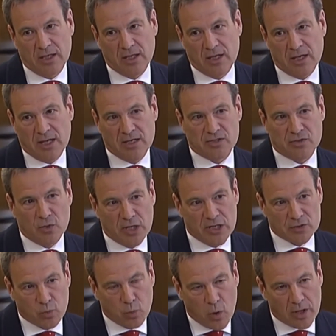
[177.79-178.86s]
is
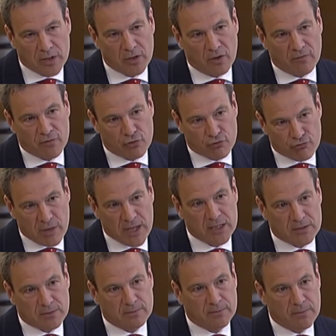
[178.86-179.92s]
one of great
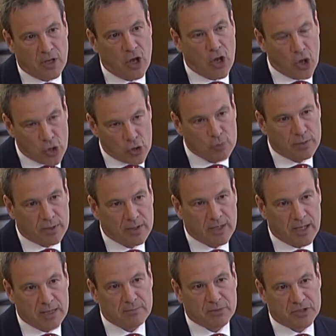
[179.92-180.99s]
hope
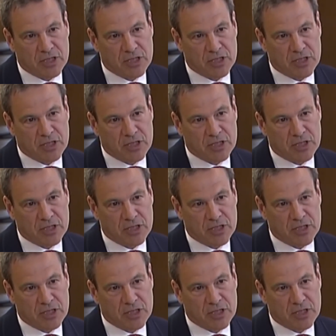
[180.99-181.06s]
and potential